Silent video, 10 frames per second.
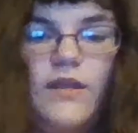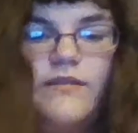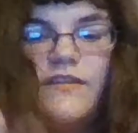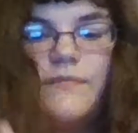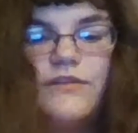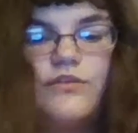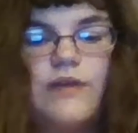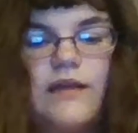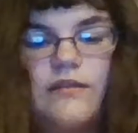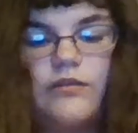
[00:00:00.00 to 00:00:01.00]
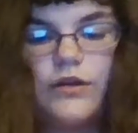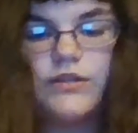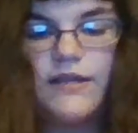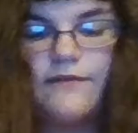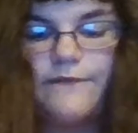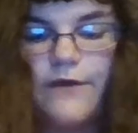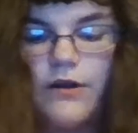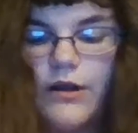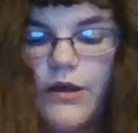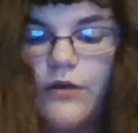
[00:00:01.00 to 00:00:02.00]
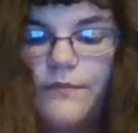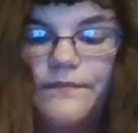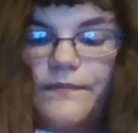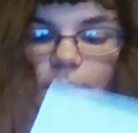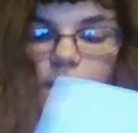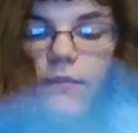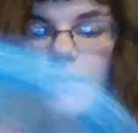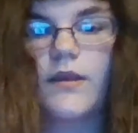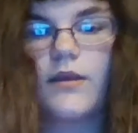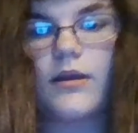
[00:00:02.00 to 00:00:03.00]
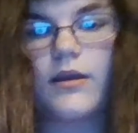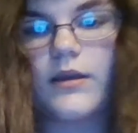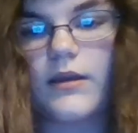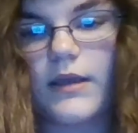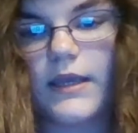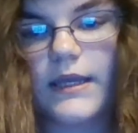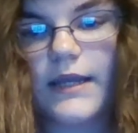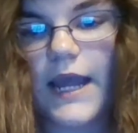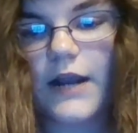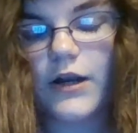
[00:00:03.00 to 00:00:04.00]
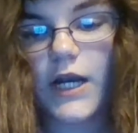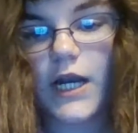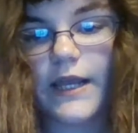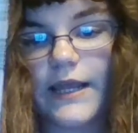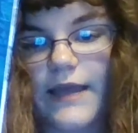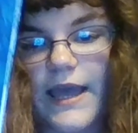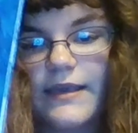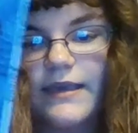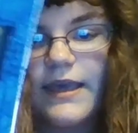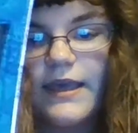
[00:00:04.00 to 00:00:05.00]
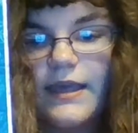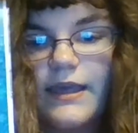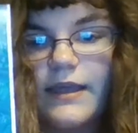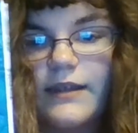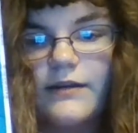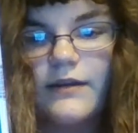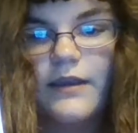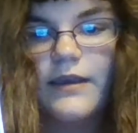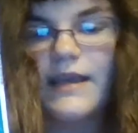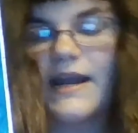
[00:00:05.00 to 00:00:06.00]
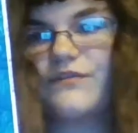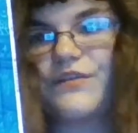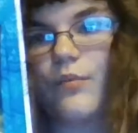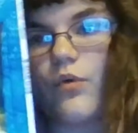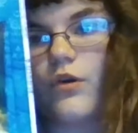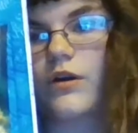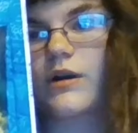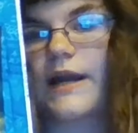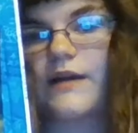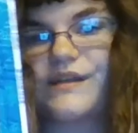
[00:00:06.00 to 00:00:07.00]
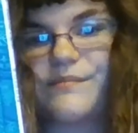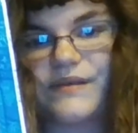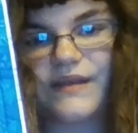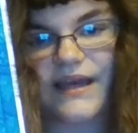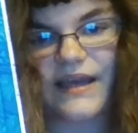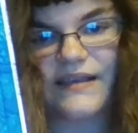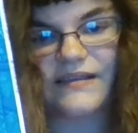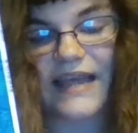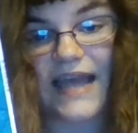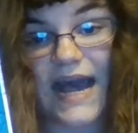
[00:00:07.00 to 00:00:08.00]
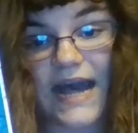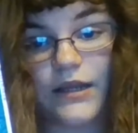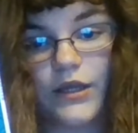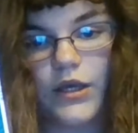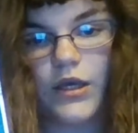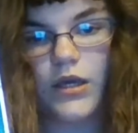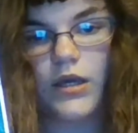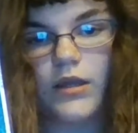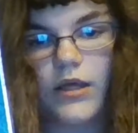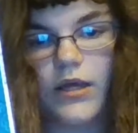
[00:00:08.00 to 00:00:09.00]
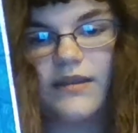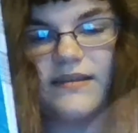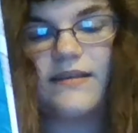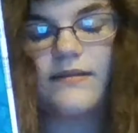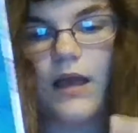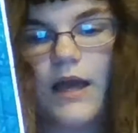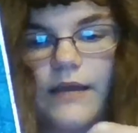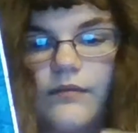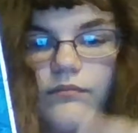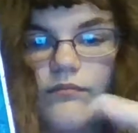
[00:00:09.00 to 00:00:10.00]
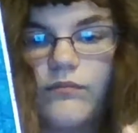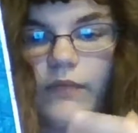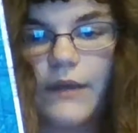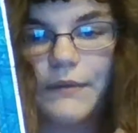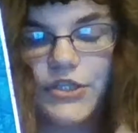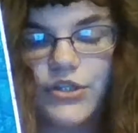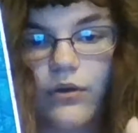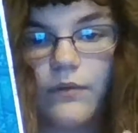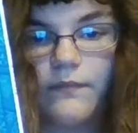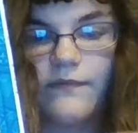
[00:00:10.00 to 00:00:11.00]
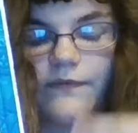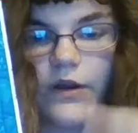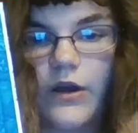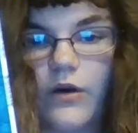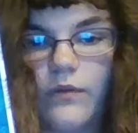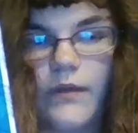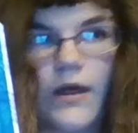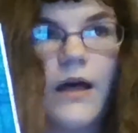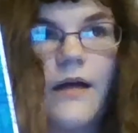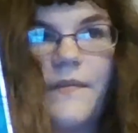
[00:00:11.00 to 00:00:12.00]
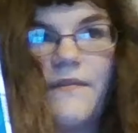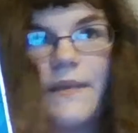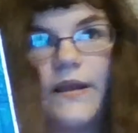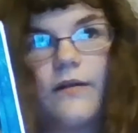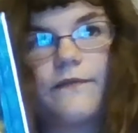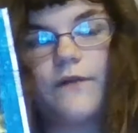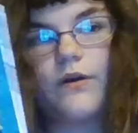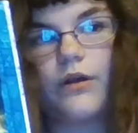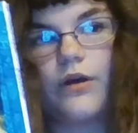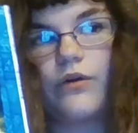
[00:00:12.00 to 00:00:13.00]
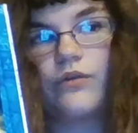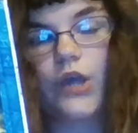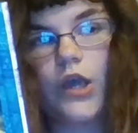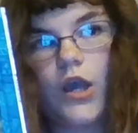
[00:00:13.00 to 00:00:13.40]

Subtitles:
This is my 2013 photo, and I really like it. It has the border around it because this is not the original photo, the bigger photos.